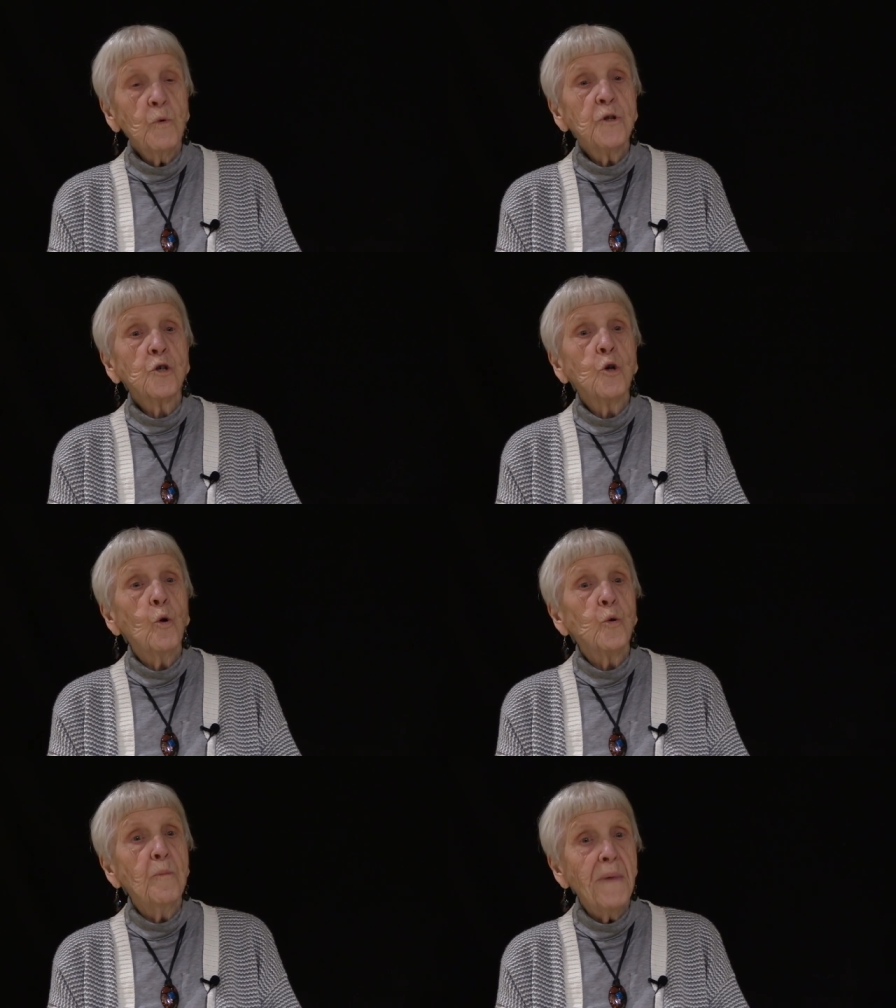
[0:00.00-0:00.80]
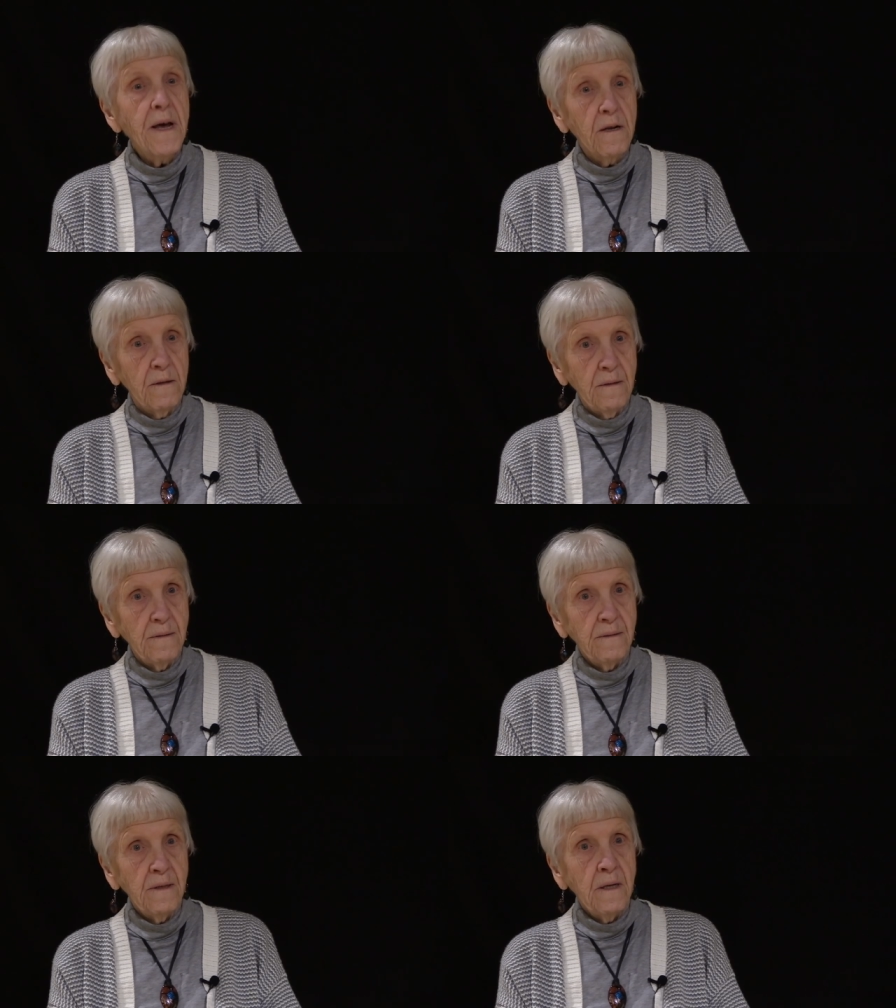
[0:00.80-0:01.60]
with a gold medal,
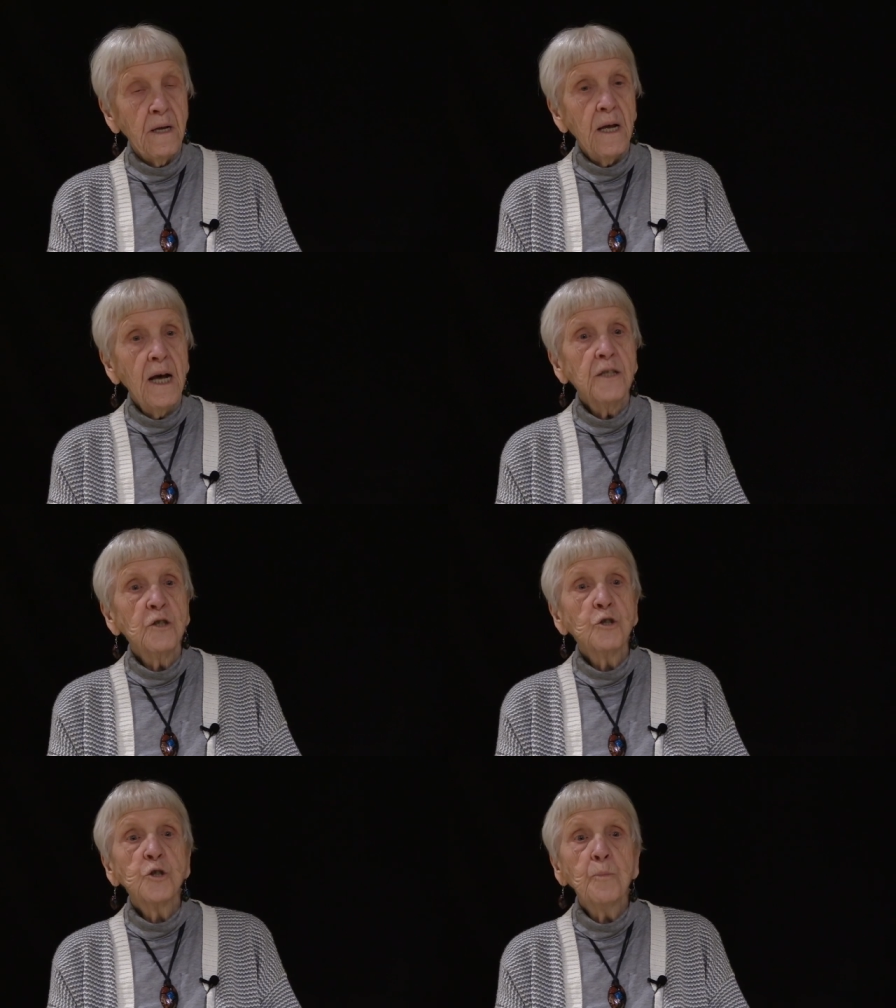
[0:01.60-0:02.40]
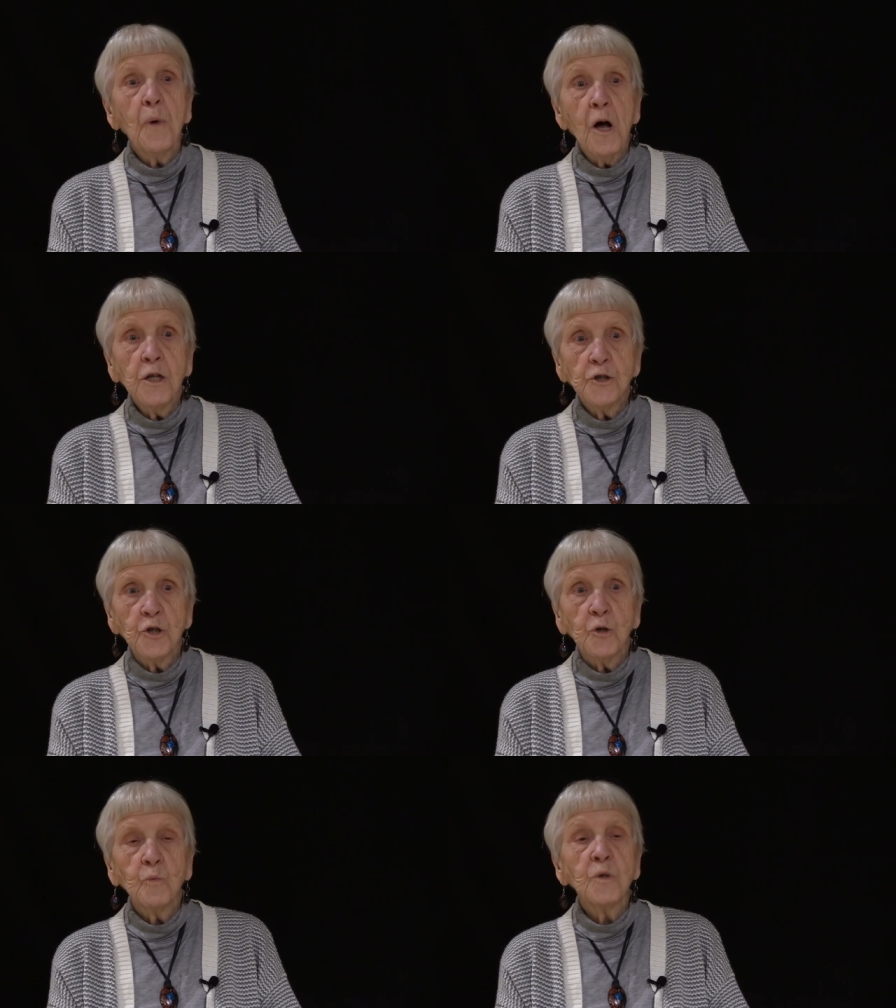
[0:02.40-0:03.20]
and the
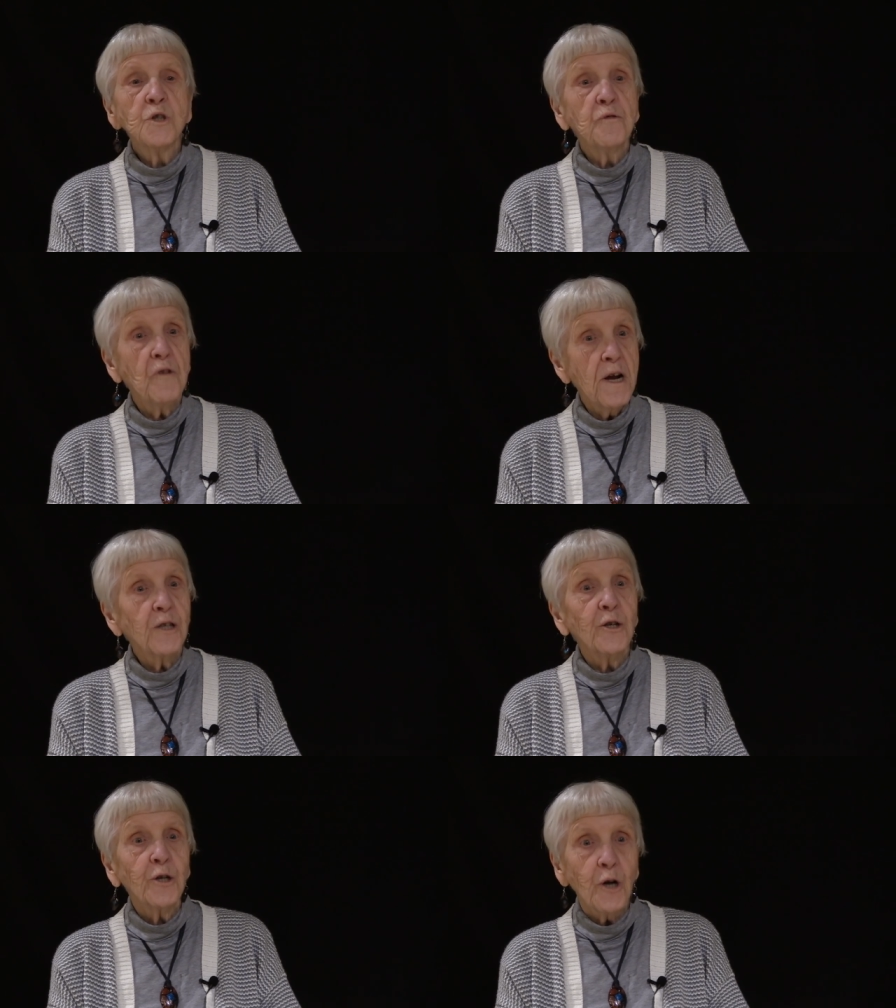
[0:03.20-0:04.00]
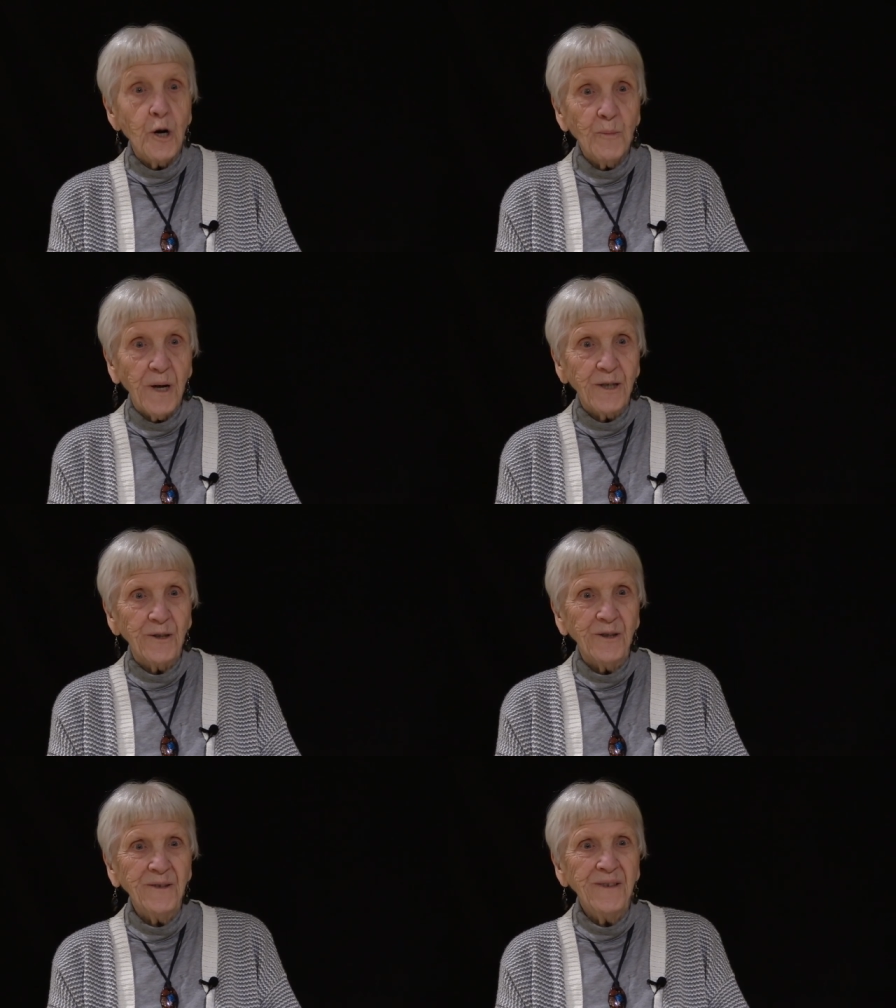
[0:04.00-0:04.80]
sponsor was Franklin
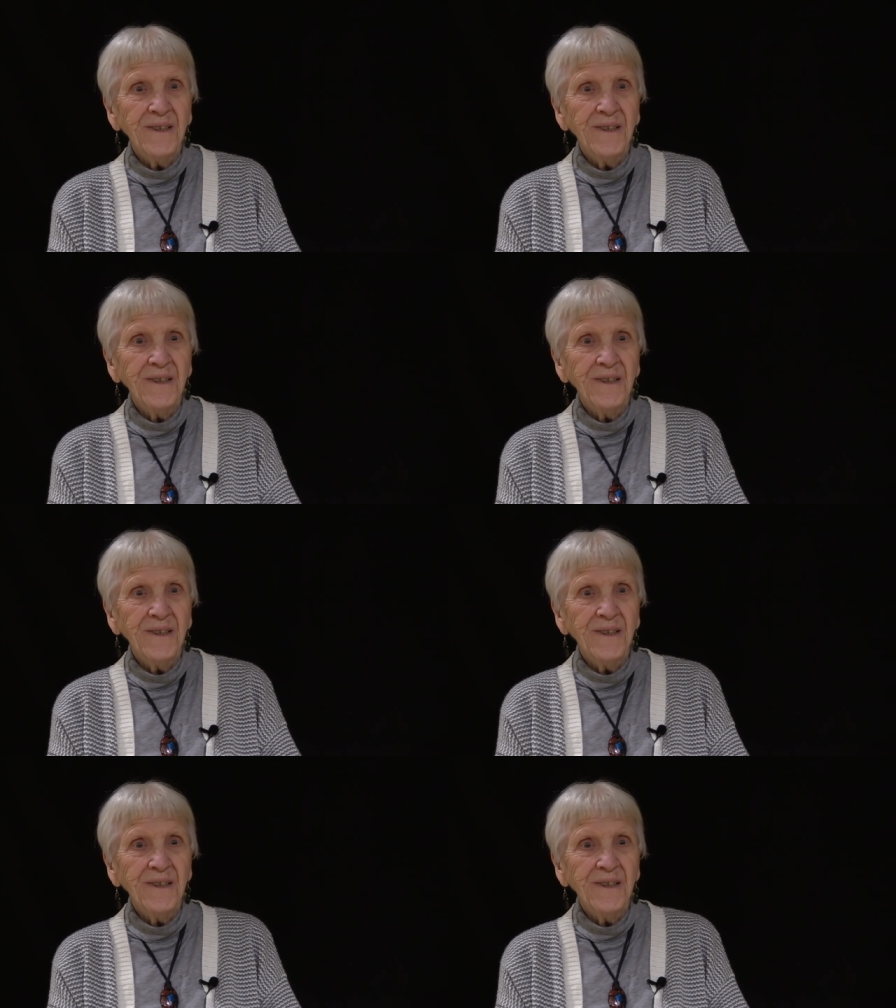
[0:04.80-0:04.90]
Carmichael.